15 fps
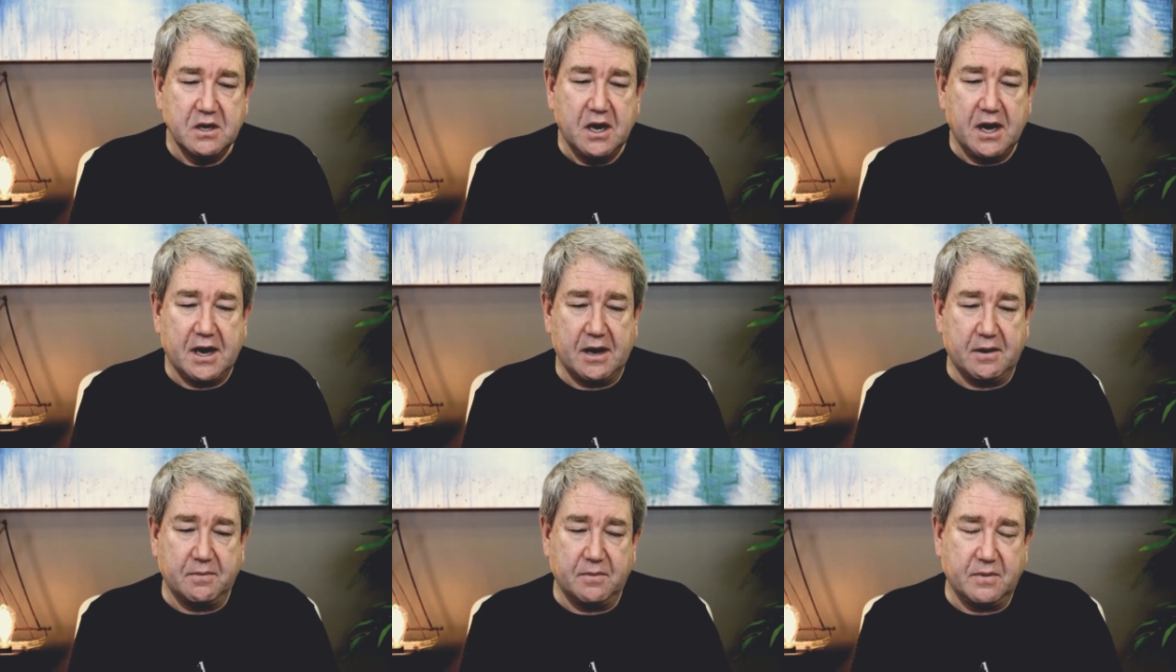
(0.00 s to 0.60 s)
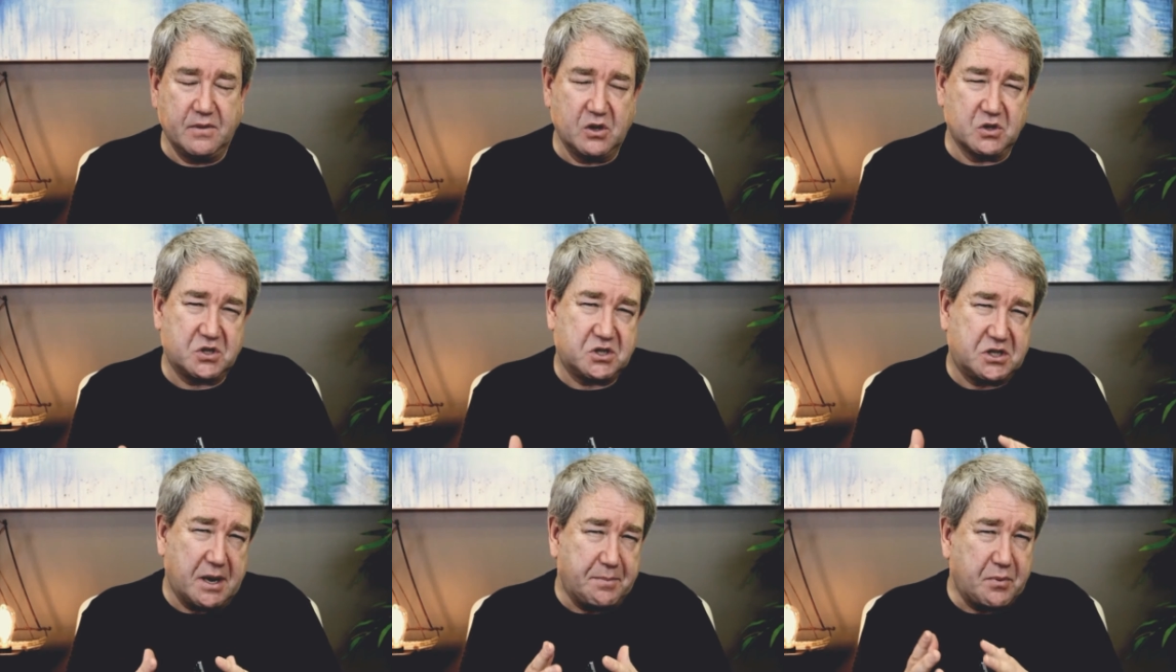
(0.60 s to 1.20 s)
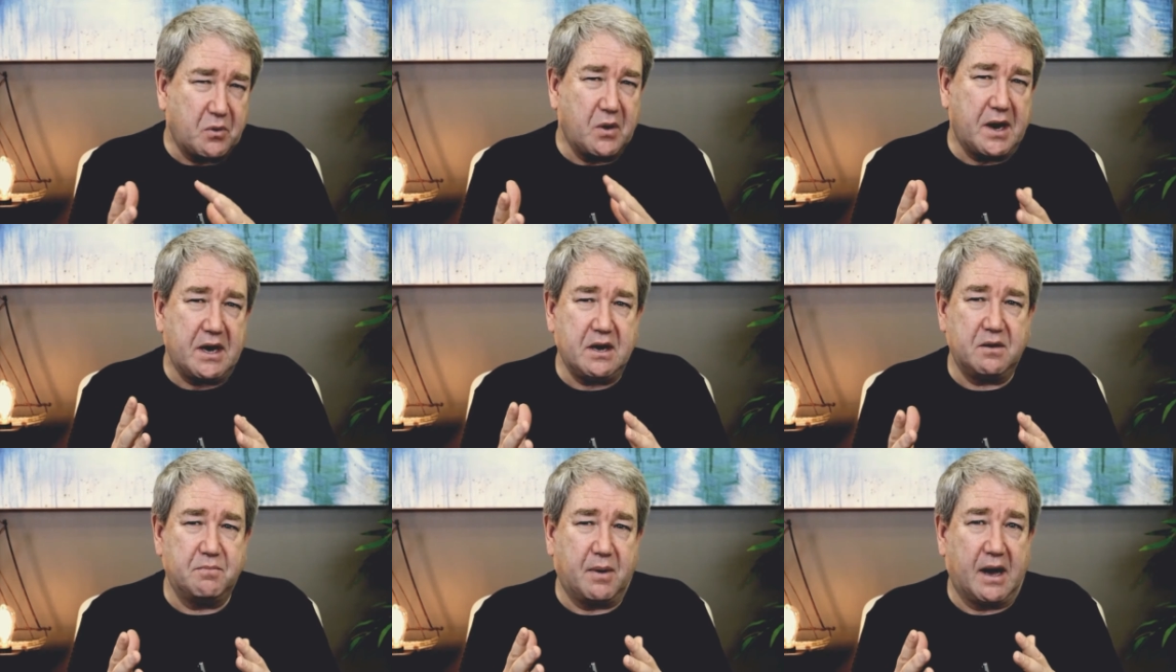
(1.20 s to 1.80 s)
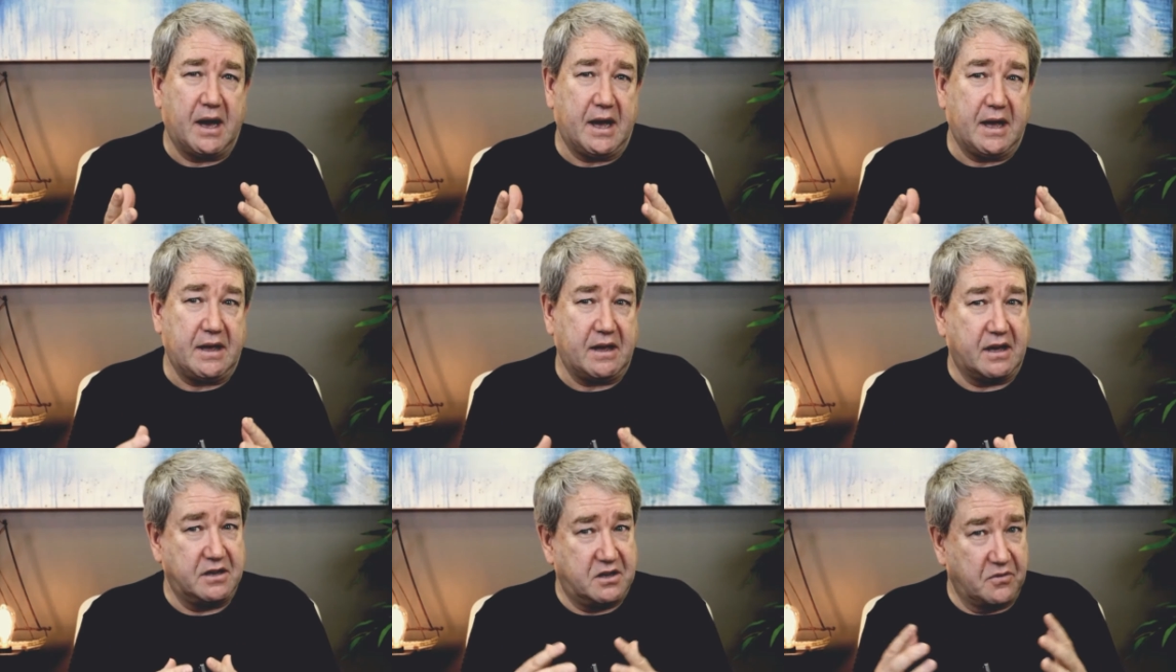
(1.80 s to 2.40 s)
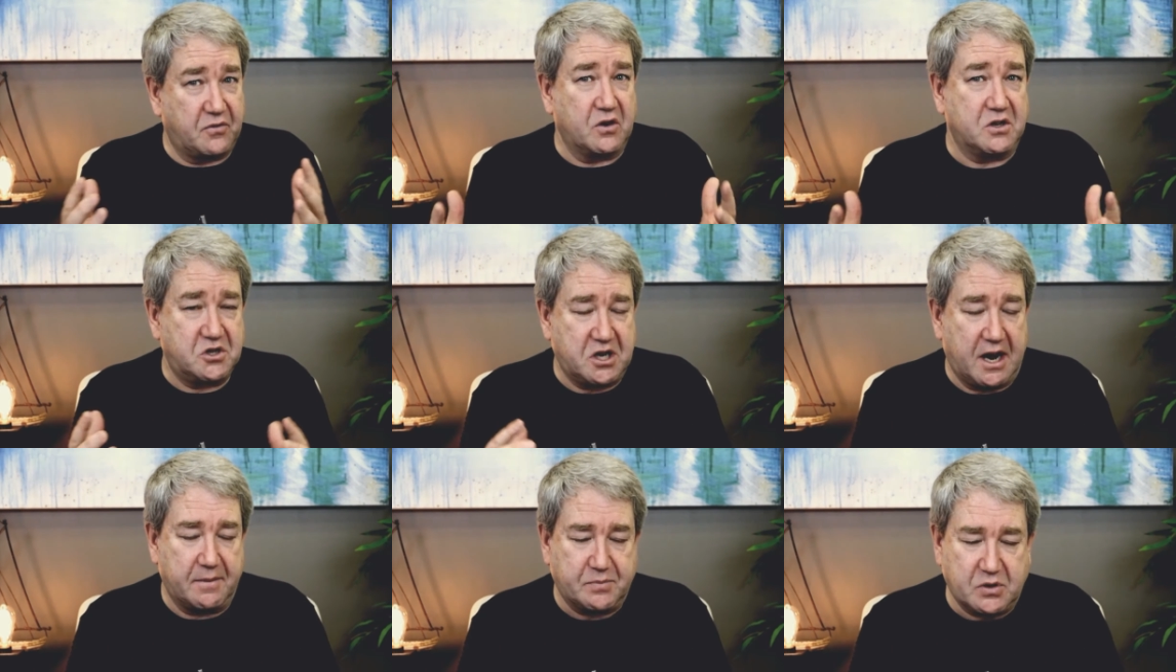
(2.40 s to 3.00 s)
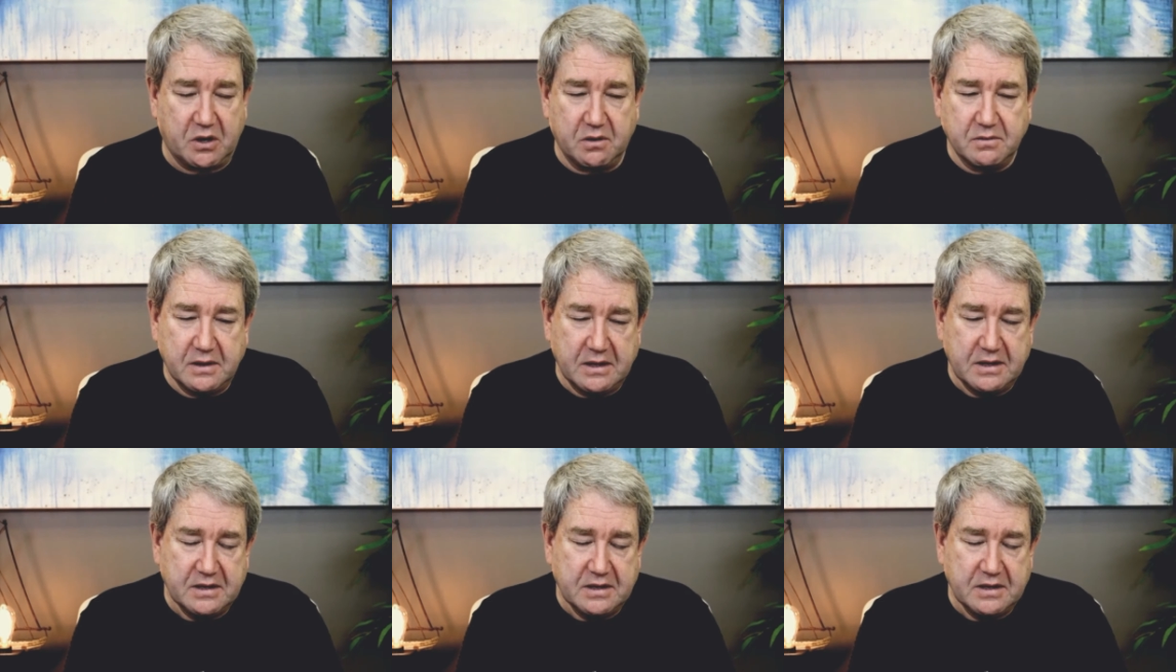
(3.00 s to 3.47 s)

Um, they're separated by a different chapter.